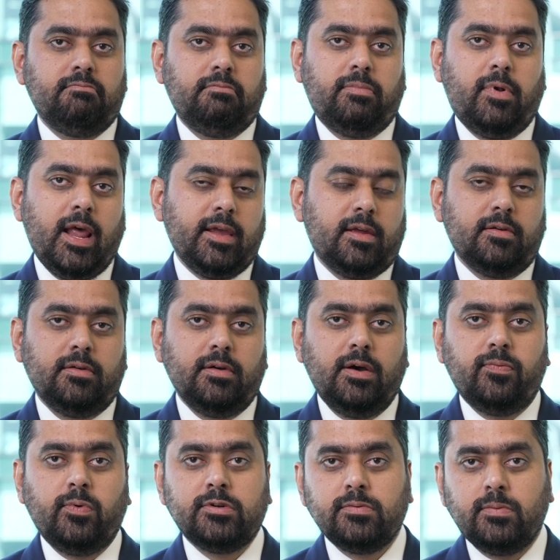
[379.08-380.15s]
like a
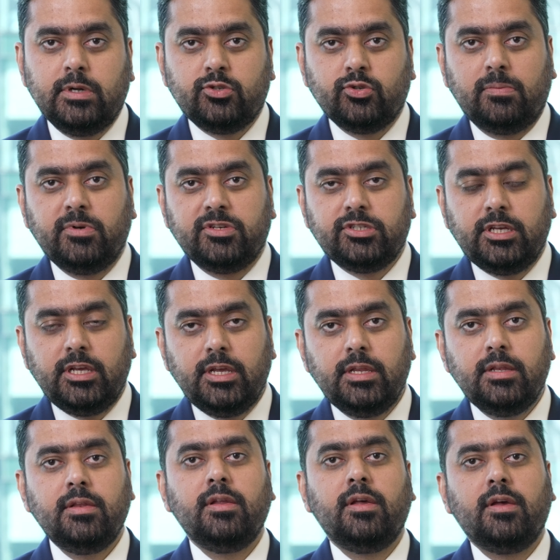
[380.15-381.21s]
virtual
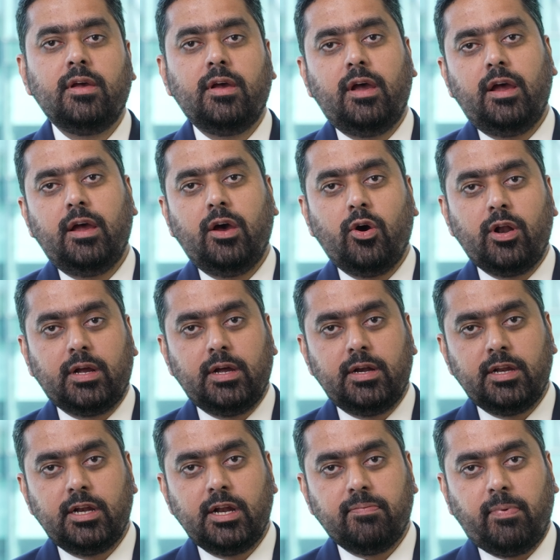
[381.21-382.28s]
machine or a
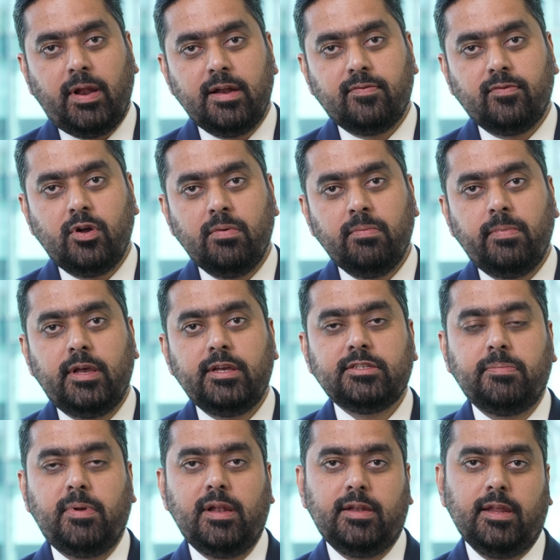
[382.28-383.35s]
container platform is
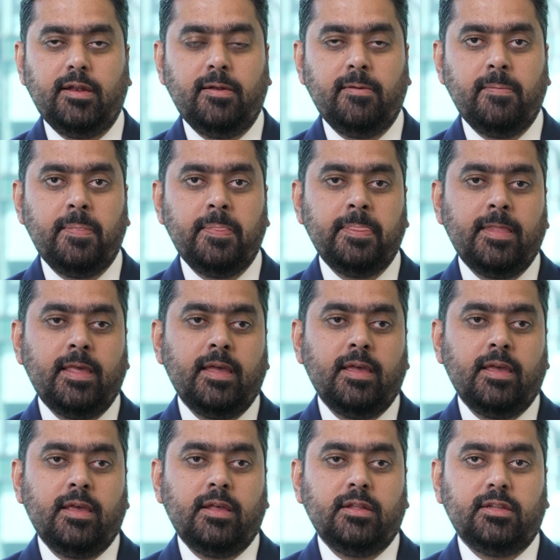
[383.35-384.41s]
built in.
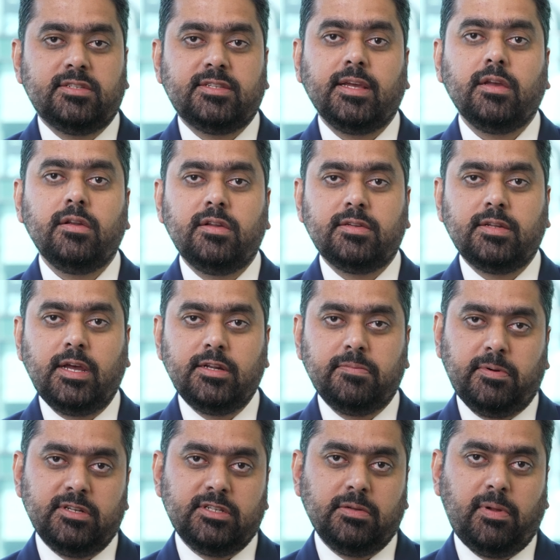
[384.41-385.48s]
The second design
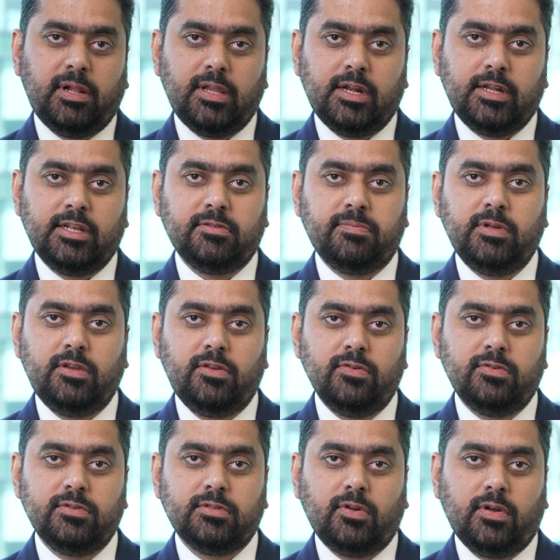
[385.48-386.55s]
principle that has been
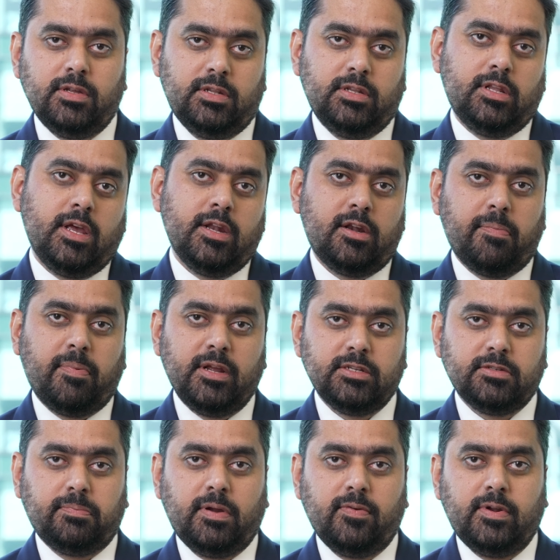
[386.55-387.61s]
used in the
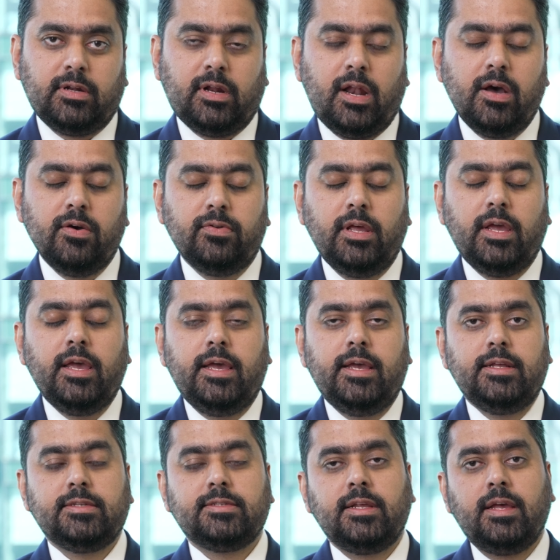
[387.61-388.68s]
Enterprise Private Cloud
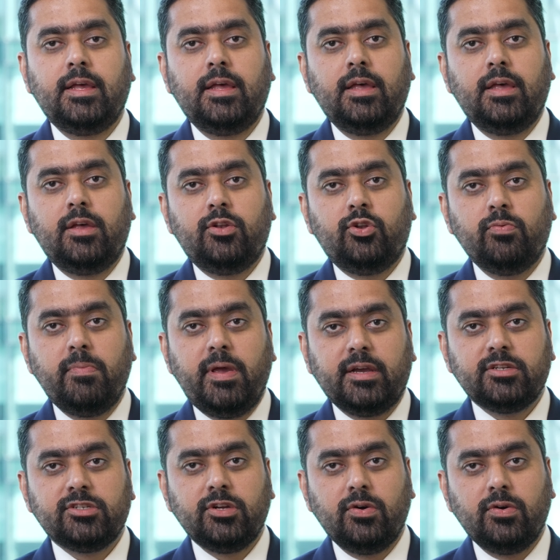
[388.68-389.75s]
is to make
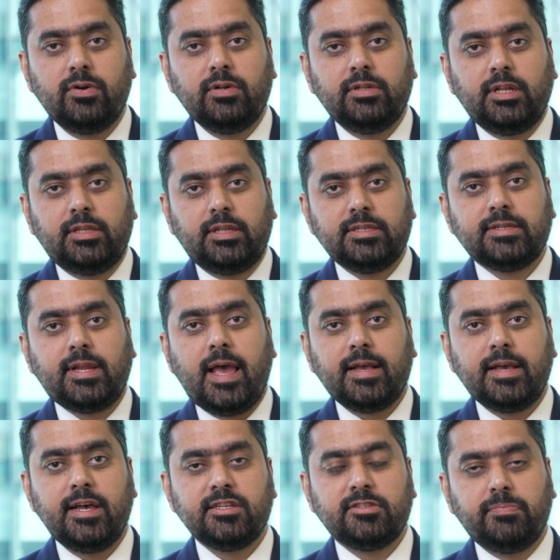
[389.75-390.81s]
sure that the stack
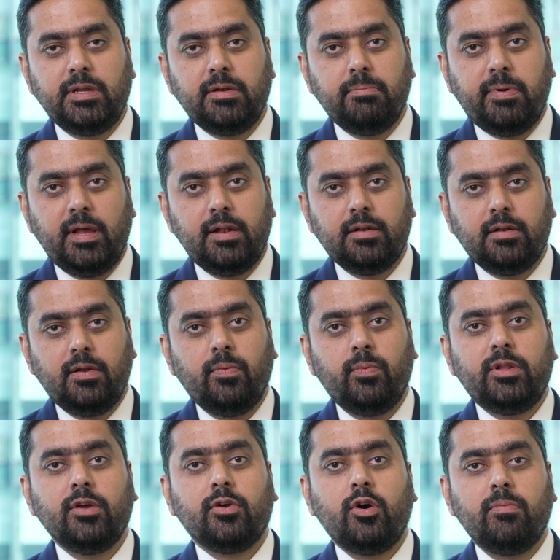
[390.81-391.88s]
has been built
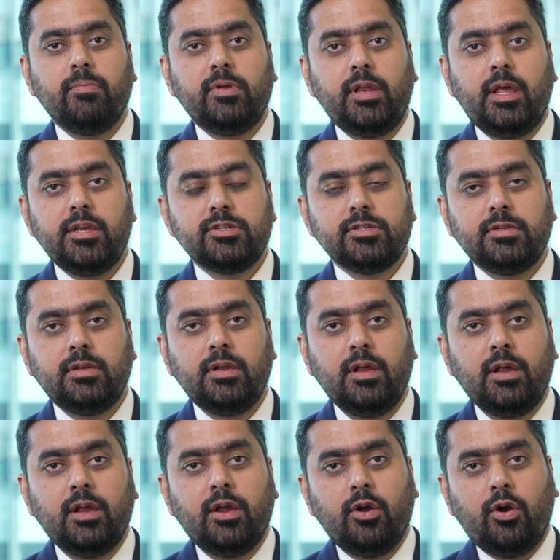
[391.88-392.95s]
with the combination
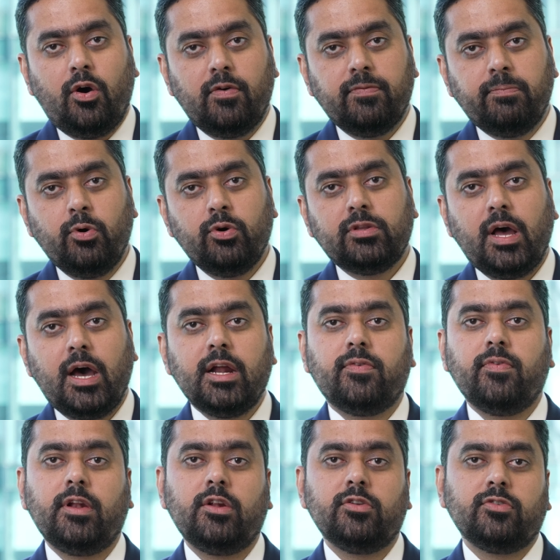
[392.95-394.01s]
of both
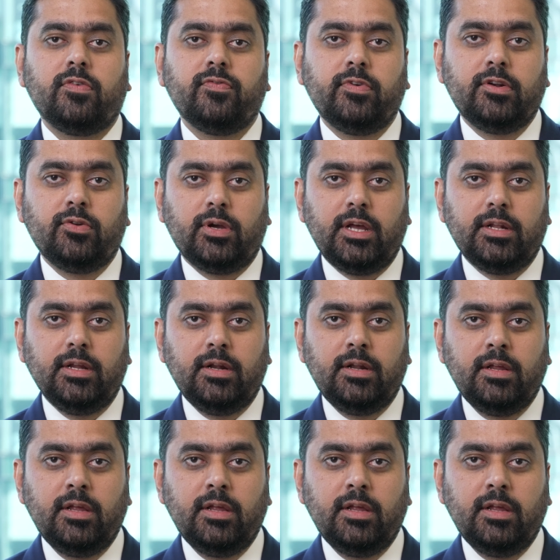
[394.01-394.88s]
hardware and software together